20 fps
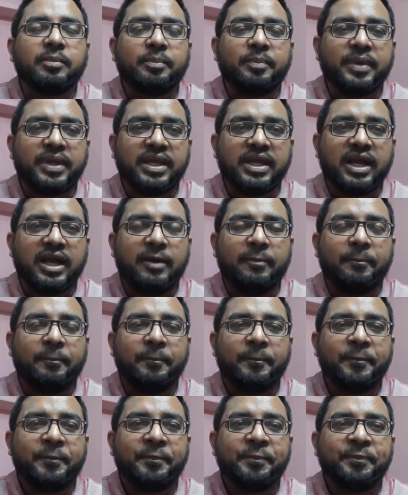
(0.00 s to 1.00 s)
become
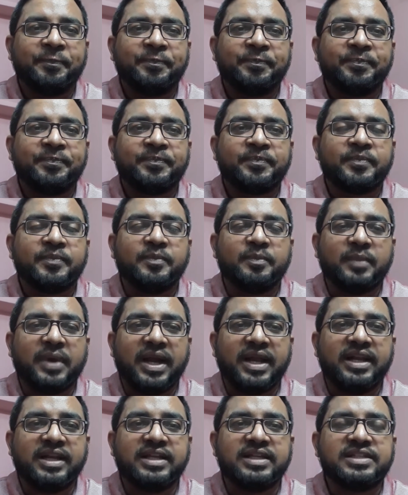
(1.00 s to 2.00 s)

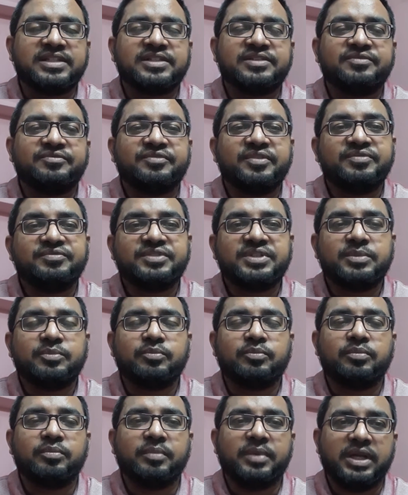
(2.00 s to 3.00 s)
minus 50
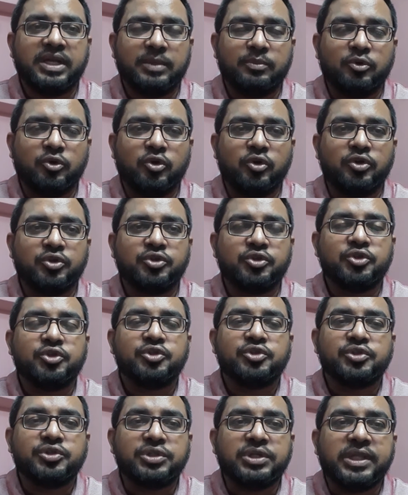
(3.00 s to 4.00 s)
millivolt
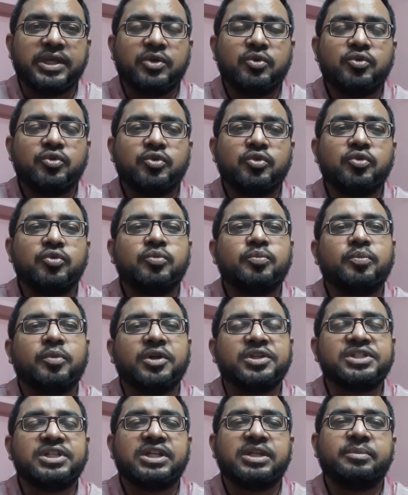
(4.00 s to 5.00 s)
due to
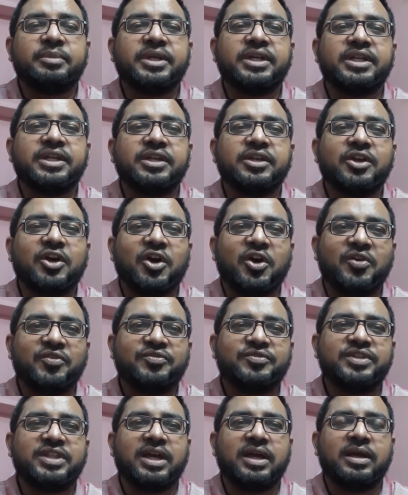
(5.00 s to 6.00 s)
positivity
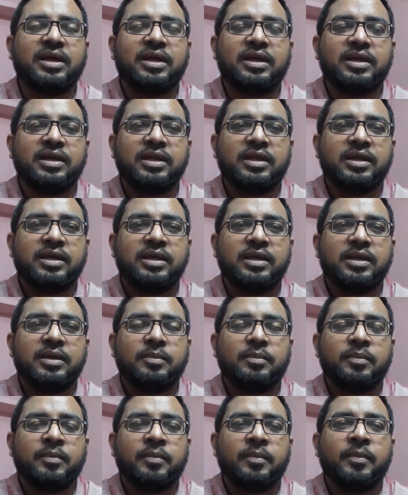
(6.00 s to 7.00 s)
of the
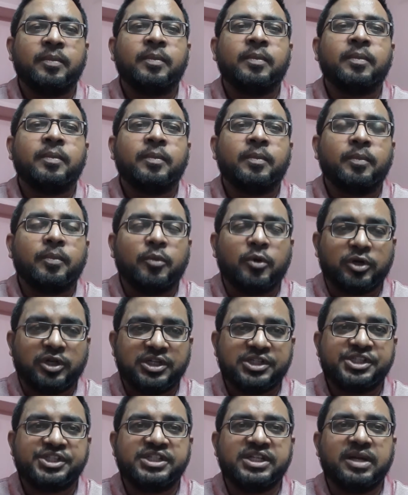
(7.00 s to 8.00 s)

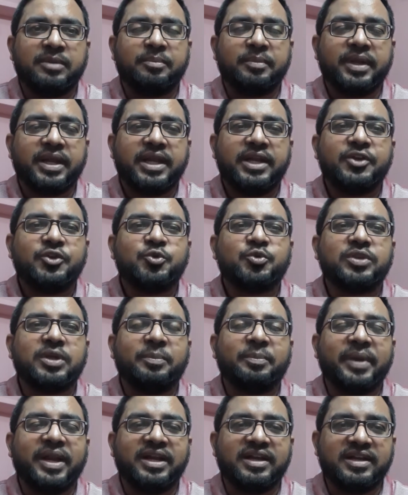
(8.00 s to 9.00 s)
potassium into the
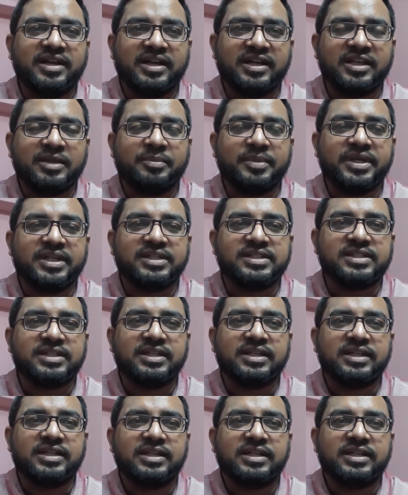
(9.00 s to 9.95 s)
pancreatic beta cell.